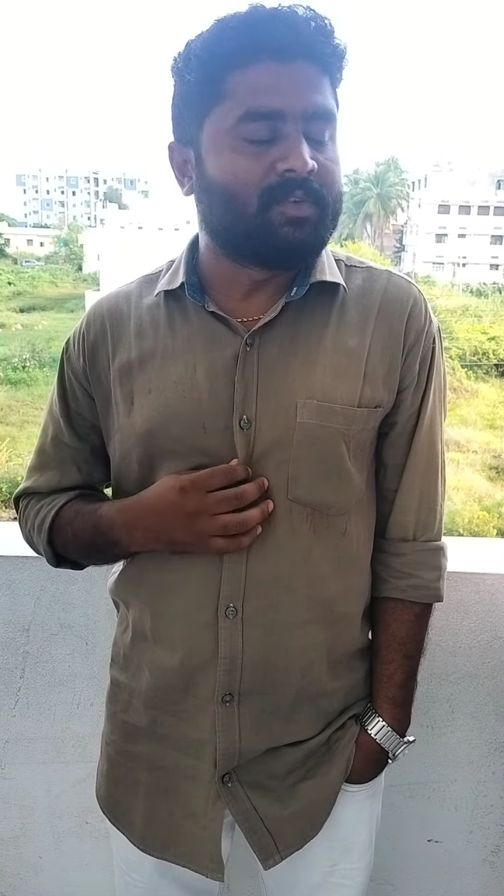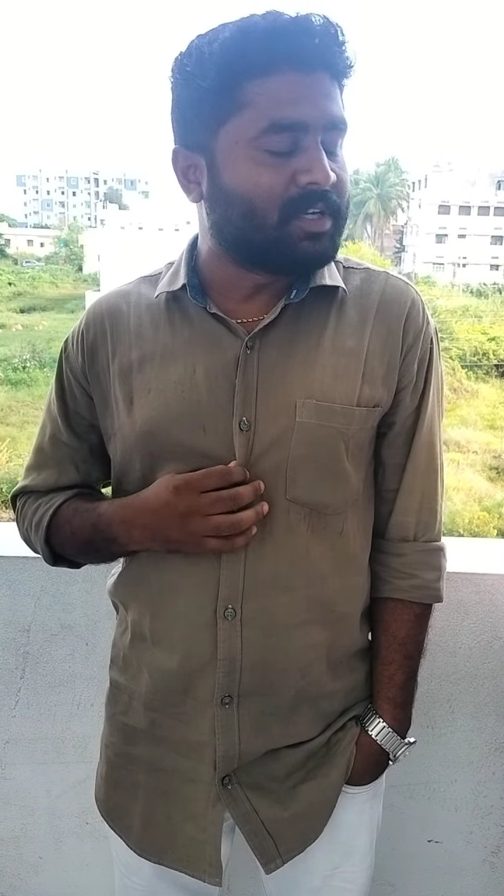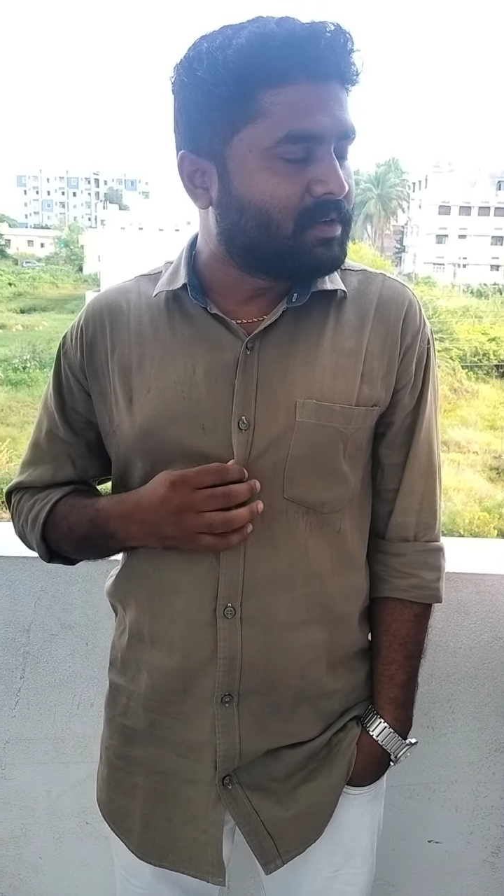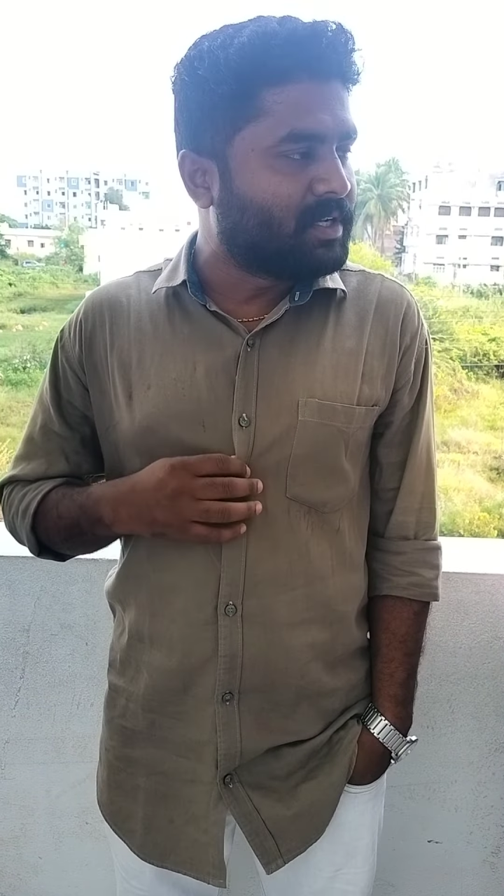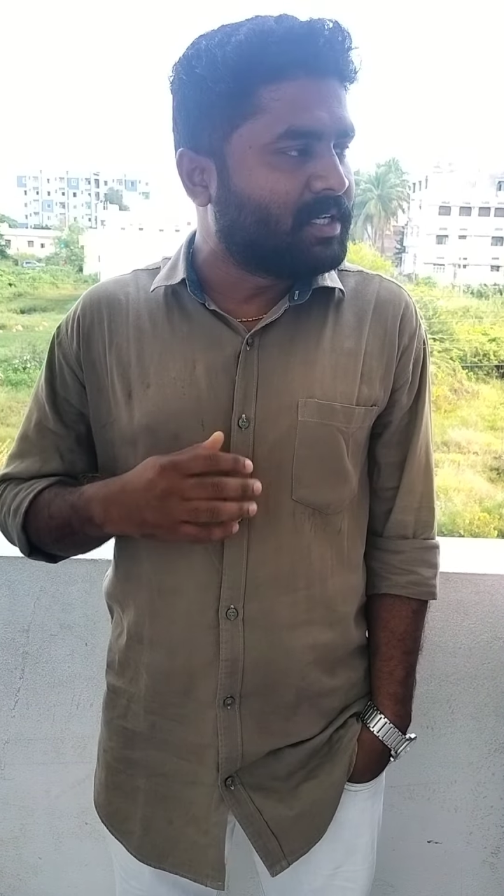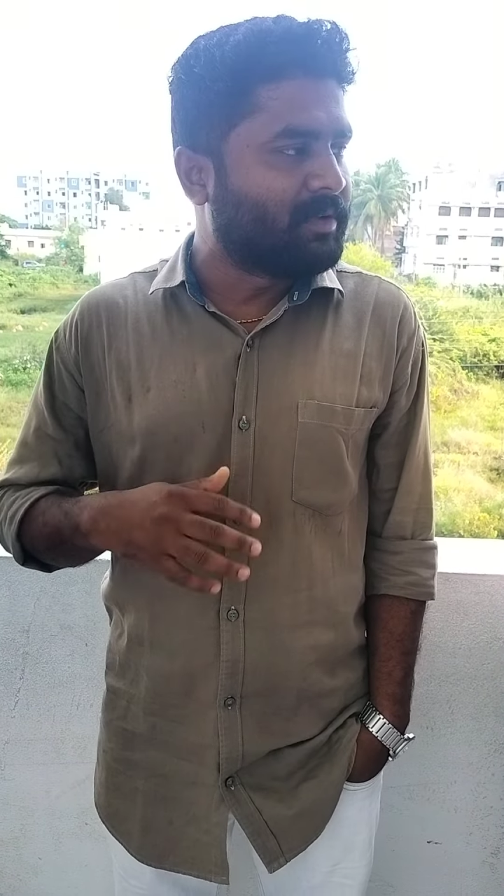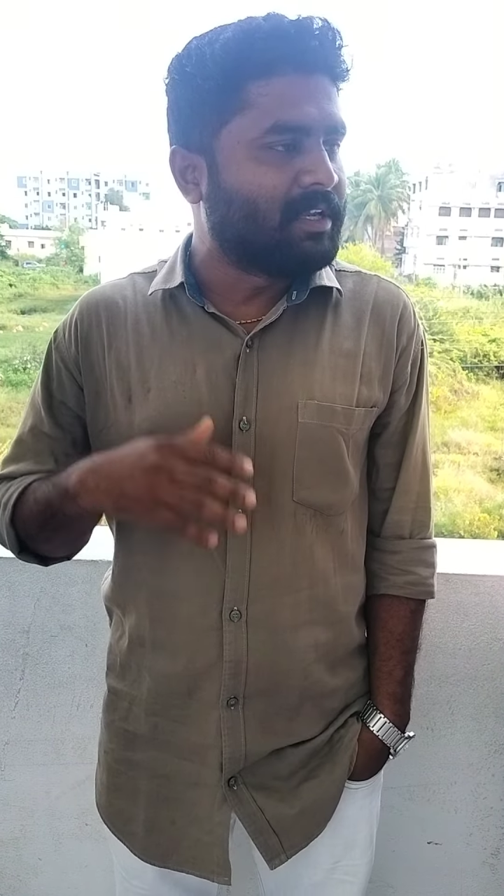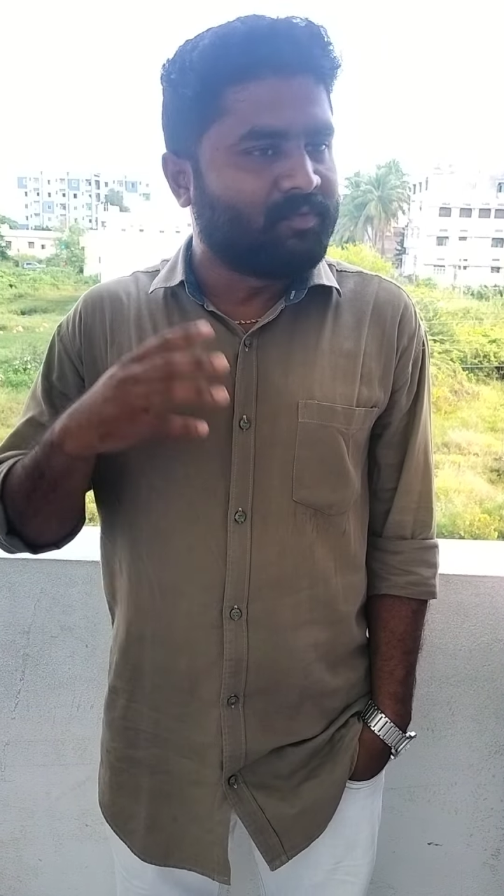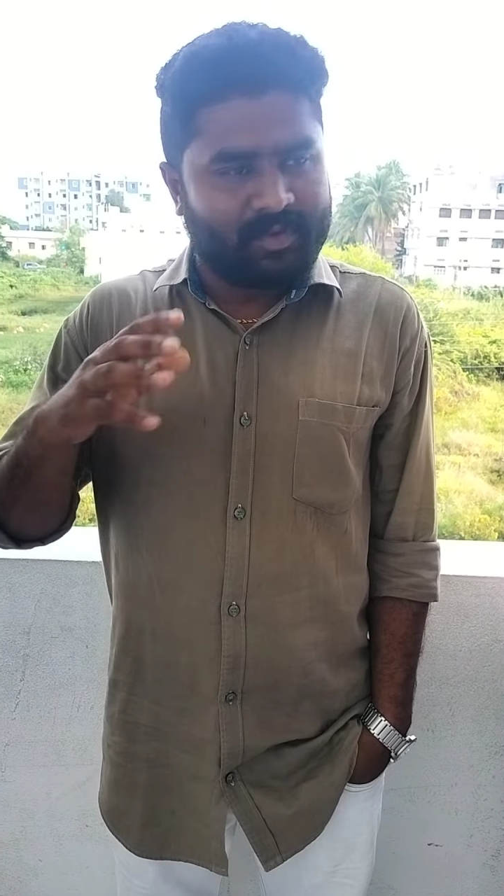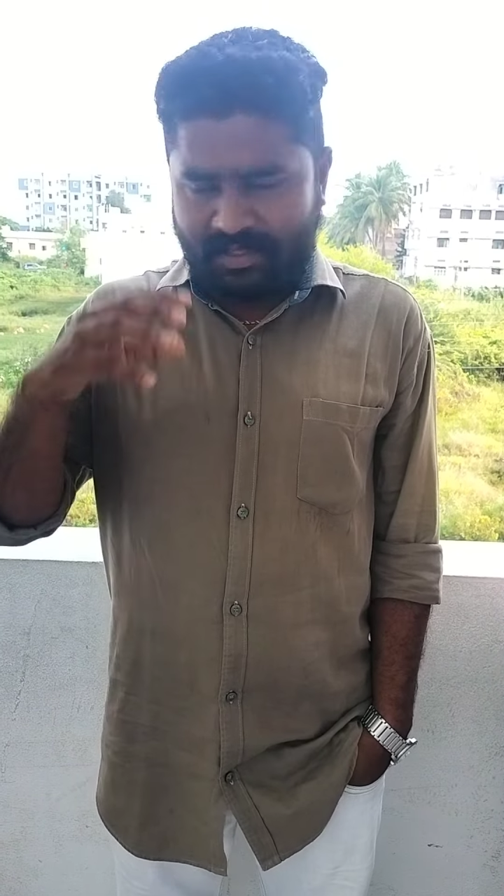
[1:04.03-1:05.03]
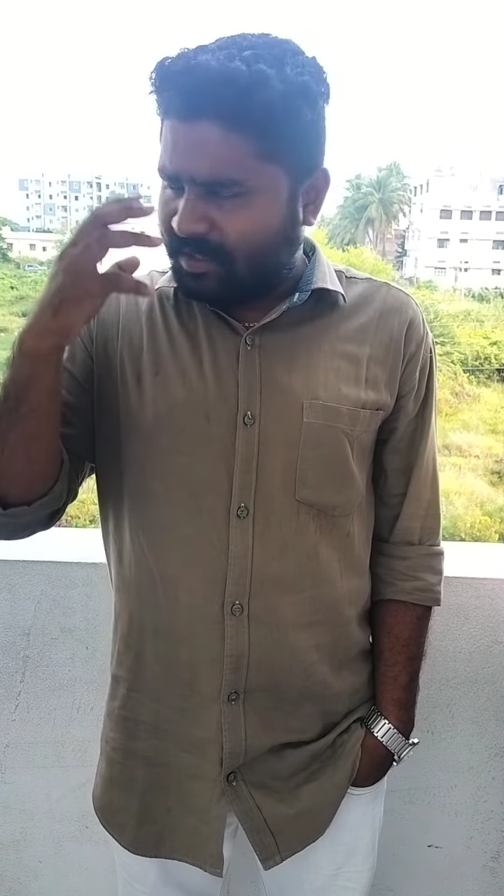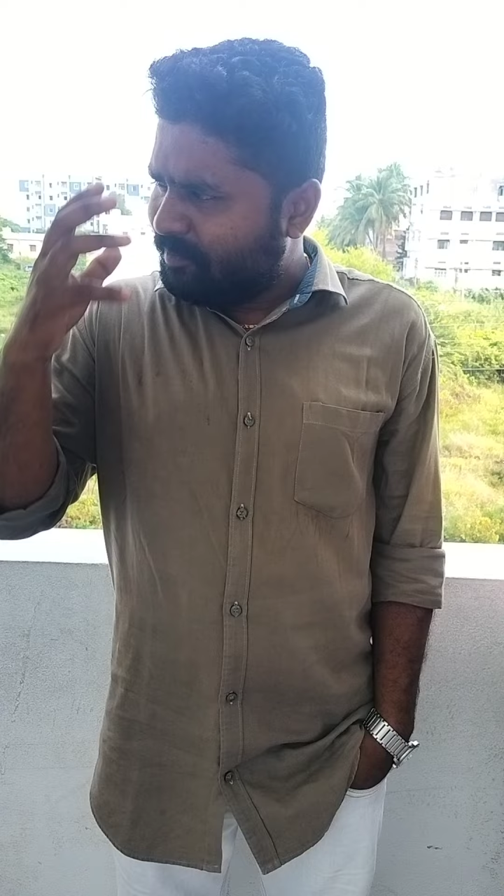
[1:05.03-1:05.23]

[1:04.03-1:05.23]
whatever it was,